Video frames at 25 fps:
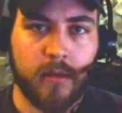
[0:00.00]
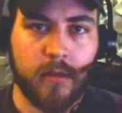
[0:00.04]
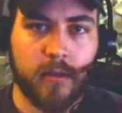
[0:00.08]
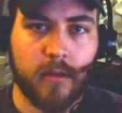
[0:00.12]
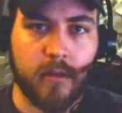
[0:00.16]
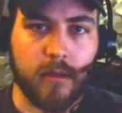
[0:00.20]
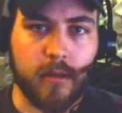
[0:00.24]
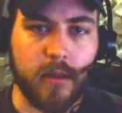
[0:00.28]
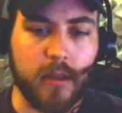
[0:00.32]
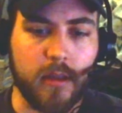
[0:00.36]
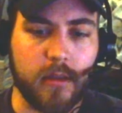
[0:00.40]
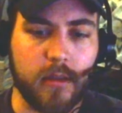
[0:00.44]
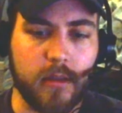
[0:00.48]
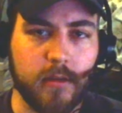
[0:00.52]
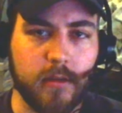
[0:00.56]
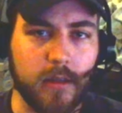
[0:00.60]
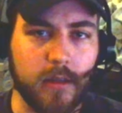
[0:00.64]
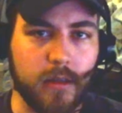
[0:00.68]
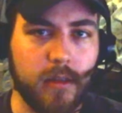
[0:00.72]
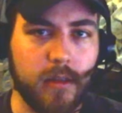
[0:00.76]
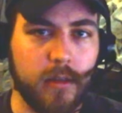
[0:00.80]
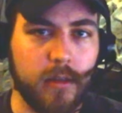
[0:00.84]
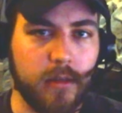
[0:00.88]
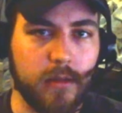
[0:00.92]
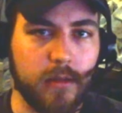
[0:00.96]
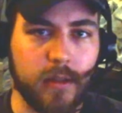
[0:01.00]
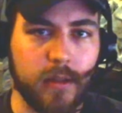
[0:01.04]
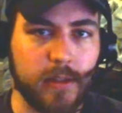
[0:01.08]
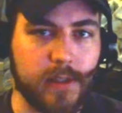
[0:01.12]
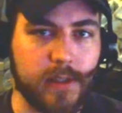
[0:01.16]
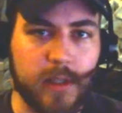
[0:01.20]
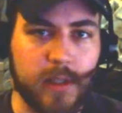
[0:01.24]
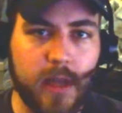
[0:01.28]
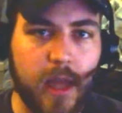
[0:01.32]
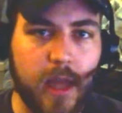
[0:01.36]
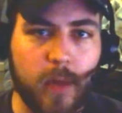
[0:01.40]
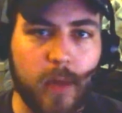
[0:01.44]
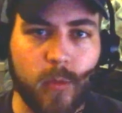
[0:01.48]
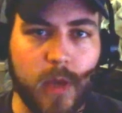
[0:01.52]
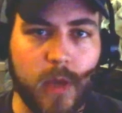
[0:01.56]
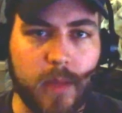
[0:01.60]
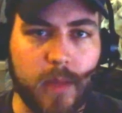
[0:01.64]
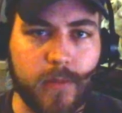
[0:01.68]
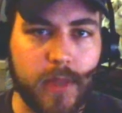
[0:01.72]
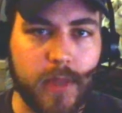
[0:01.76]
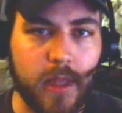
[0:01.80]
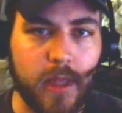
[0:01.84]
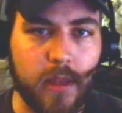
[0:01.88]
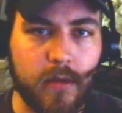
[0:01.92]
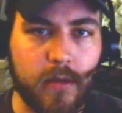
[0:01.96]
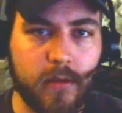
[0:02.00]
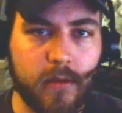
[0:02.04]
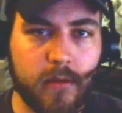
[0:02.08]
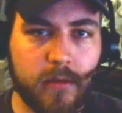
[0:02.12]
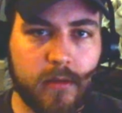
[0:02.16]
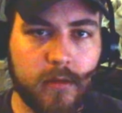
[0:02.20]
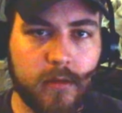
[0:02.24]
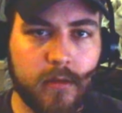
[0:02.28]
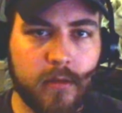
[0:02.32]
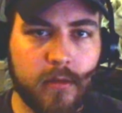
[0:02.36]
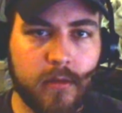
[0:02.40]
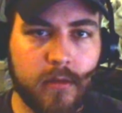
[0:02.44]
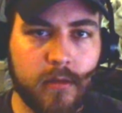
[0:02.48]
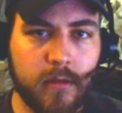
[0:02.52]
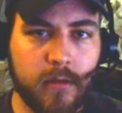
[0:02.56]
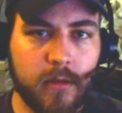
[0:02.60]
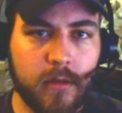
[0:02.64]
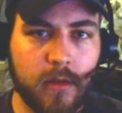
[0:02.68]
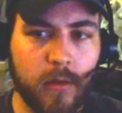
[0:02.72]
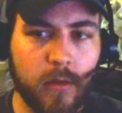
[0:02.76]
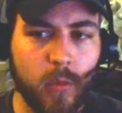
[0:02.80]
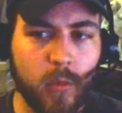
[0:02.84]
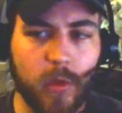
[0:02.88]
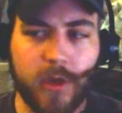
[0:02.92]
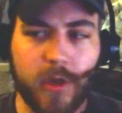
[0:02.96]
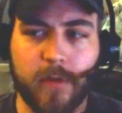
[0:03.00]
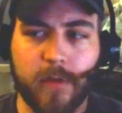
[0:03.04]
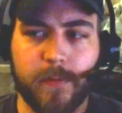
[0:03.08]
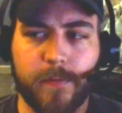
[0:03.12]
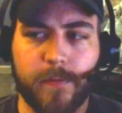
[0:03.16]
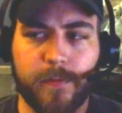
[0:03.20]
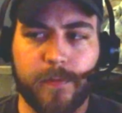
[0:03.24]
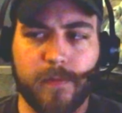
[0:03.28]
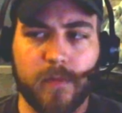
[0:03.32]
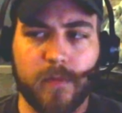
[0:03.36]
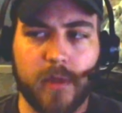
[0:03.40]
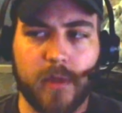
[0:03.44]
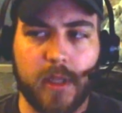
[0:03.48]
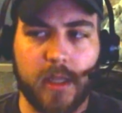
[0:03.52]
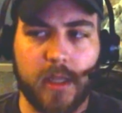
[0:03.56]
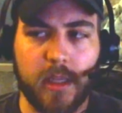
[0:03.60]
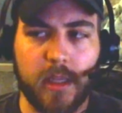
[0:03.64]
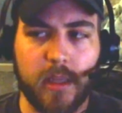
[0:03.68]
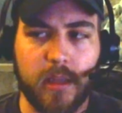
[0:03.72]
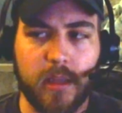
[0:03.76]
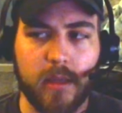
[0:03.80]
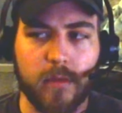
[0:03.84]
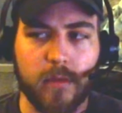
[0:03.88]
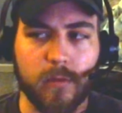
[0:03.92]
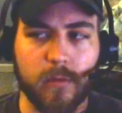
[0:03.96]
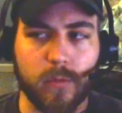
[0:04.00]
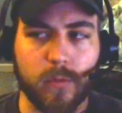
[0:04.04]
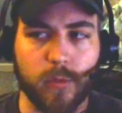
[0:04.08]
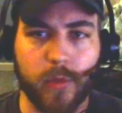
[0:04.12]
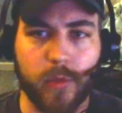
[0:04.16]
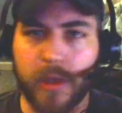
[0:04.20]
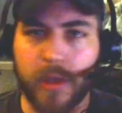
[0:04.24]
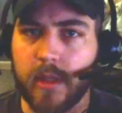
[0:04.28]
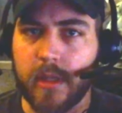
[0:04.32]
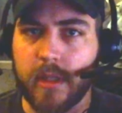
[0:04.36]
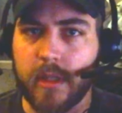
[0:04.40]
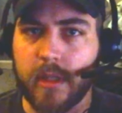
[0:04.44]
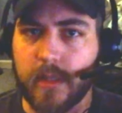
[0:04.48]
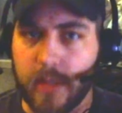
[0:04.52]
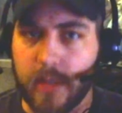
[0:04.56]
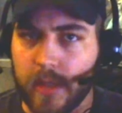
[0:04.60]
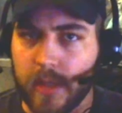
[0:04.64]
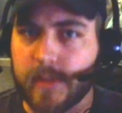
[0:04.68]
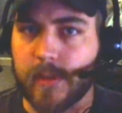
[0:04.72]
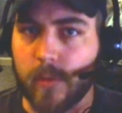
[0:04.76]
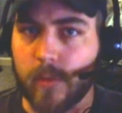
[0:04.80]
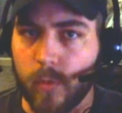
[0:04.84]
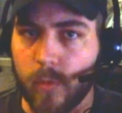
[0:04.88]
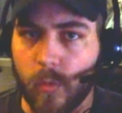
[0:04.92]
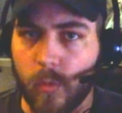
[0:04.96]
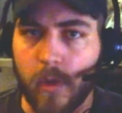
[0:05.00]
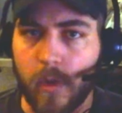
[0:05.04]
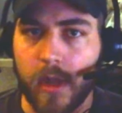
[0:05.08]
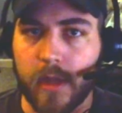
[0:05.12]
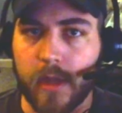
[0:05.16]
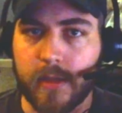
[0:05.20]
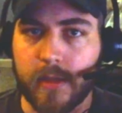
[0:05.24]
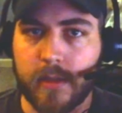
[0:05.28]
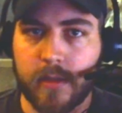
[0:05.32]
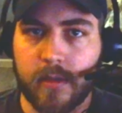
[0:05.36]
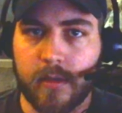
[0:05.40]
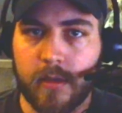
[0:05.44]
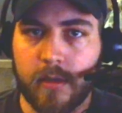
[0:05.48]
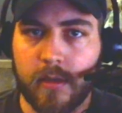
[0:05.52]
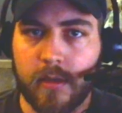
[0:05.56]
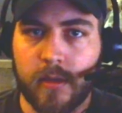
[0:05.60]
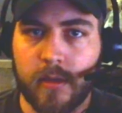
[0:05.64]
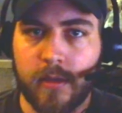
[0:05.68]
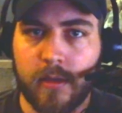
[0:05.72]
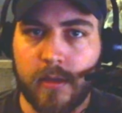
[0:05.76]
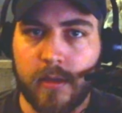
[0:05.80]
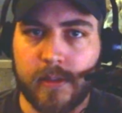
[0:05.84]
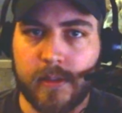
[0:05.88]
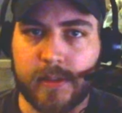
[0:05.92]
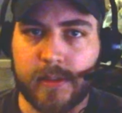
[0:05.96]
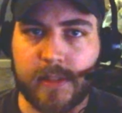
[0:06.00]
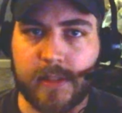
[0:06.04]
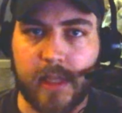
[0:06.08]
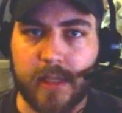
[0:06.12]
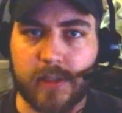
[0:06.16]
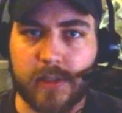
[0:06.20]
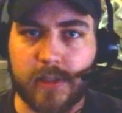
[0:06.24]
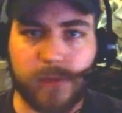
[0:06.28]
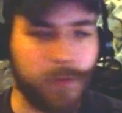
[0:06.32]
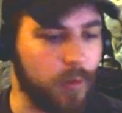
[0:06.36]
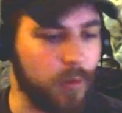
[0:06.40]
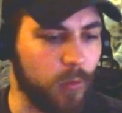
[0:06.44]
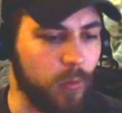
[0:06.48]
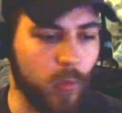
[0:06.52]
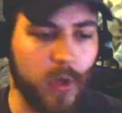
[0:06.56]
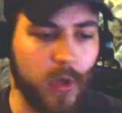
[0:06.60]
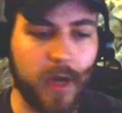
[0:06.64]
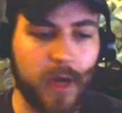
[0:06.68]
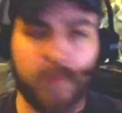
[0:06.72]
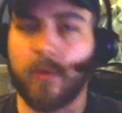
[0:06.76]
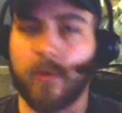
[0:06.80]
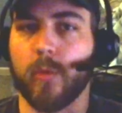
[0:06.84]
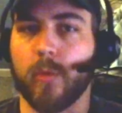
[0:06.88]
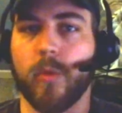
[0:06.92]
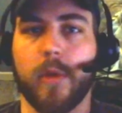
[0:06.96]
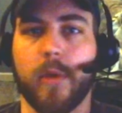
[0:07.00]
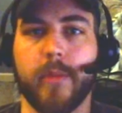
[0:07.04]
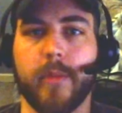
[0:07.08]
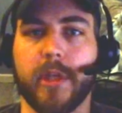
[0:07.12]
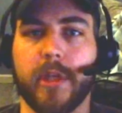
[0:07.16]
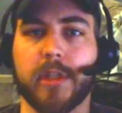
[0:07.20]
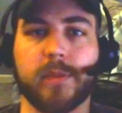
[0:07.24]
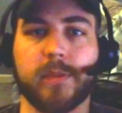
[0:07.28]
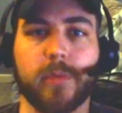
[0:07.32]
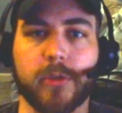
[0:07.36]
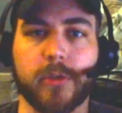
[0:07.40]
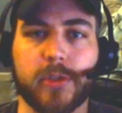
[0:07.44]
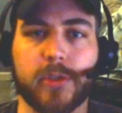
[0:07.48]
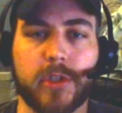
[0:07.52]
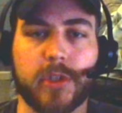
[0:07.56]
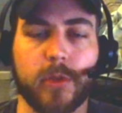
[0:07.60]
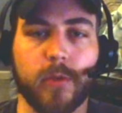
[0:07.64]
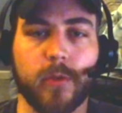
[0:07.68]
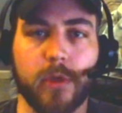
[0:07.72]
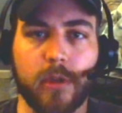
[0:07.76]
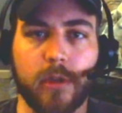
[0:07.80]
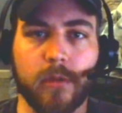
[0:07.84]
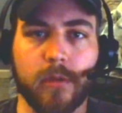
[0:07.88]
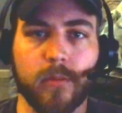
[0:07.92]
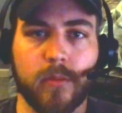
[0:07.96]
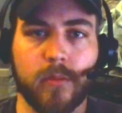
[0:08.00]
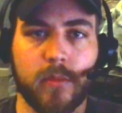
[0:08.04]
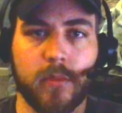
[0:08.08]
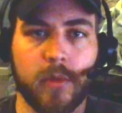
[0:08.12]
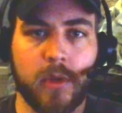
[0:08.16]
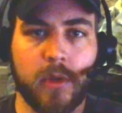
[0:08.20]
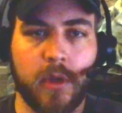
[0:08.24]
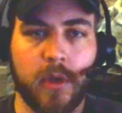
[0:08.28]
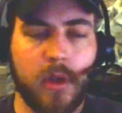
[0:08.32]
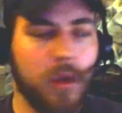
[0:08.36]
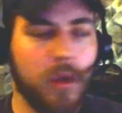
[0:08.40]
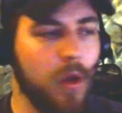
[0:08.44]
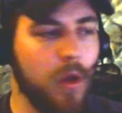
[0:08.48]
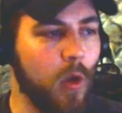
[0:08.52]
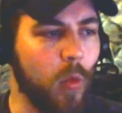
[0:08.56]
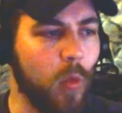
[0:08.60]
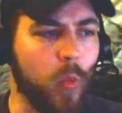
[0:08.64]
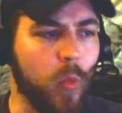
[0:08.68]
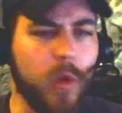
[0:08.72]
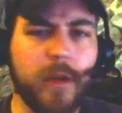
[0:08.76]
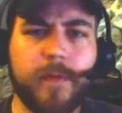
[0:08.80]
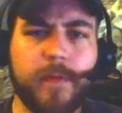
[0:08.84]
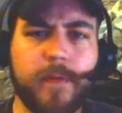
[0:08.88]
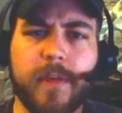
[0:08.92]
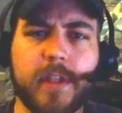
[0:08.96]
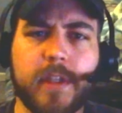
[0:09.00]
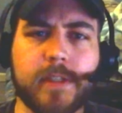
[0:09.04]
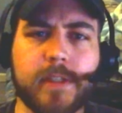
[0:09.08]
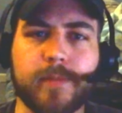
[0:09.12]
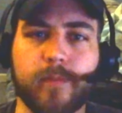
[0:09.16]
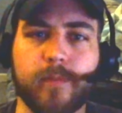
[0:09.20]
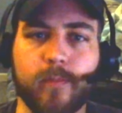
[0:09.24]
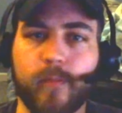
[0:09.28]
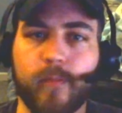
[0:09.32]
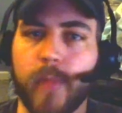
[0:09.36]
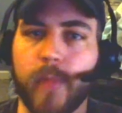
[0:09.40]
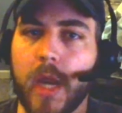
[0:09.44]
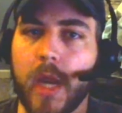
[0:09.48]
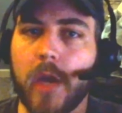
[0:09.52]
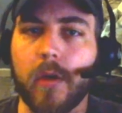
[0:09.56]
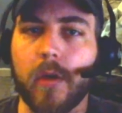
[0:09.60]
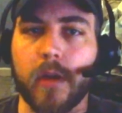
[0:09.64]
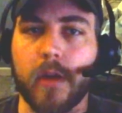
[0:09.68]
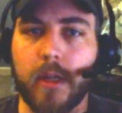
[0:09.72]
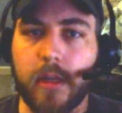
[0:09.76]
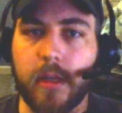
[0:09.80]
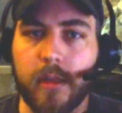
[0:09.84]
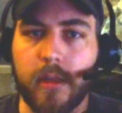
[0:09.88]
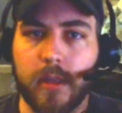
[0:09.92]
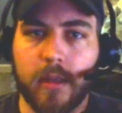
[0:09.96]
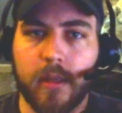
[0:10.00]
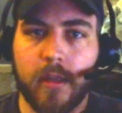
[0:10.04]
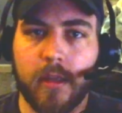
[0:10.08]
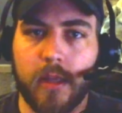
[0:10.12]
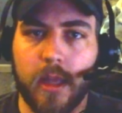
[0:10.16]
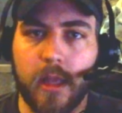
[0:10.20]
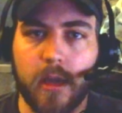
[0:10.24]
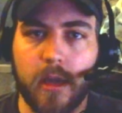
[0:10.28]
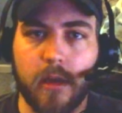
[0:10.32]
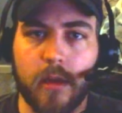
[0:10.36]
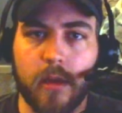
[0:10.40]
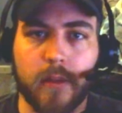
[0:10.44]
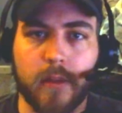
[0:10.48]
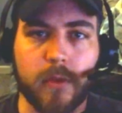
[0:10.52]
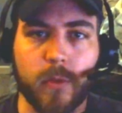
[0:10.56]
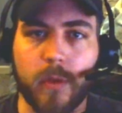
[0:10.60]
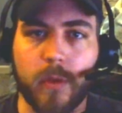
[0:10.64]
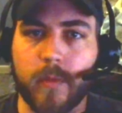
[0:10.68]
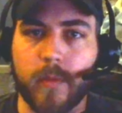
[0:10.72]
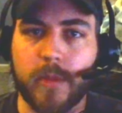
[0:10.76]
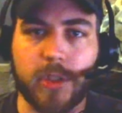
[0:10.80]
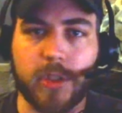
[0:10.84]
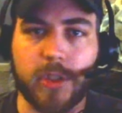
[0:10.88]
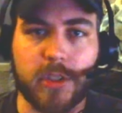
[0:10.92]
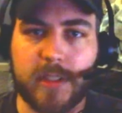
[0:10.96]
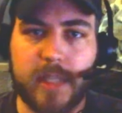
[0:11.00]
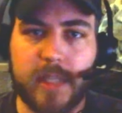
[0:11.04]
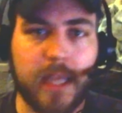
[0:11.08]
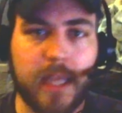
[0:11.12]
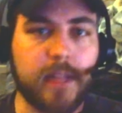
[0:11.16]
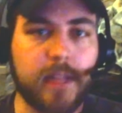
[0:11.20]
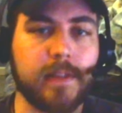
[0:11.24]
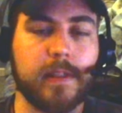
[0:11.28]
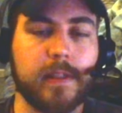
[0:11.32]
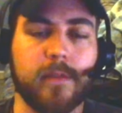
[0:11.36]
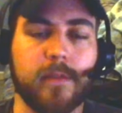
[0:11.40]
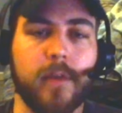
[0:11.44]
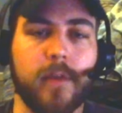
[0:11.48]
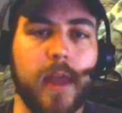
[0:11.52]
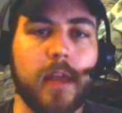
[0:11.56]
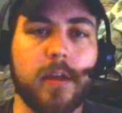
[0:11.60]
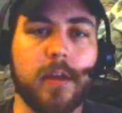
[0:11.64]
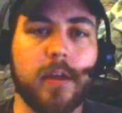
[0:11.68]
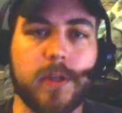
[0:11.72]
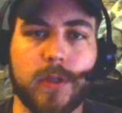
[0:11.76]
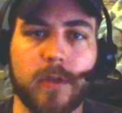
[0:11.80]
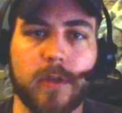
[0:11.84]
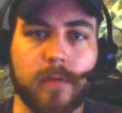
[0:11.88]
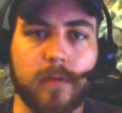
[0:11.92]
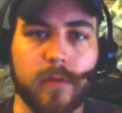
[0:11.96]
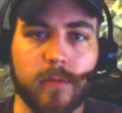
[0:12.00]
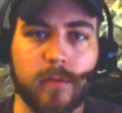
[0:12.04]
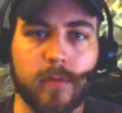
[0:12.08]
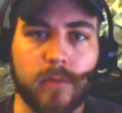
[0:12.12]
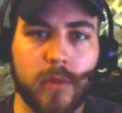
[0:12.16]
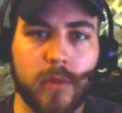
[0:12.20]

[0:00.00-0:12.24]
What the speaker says: Like, is it not rape then? What if he really doesn't want sex from whatever woman is pursuing him? What if he's married and another woman just takes advantage of him?